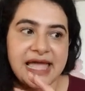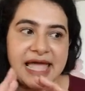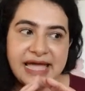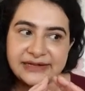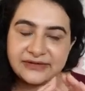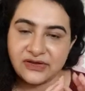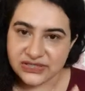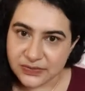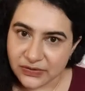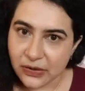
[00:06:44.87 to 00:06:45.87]
and the
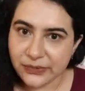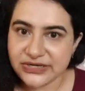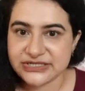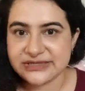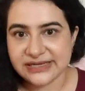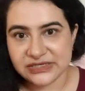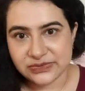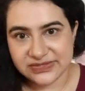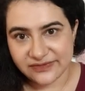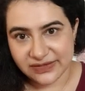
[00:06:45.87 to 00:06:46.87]
hospital operation theater
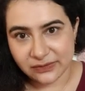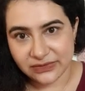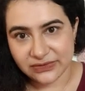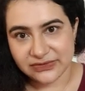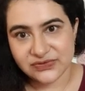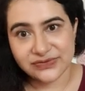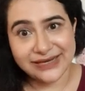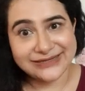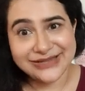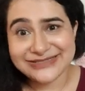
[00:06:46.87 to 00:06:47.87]
was available. So
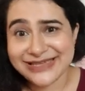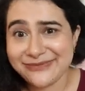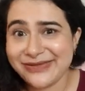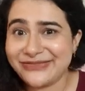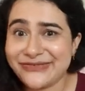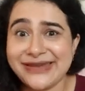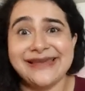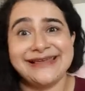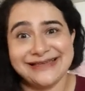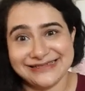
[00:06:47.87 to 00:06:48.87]
that just gave me 3
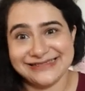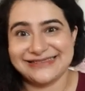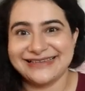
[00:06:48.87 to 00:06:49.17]
days,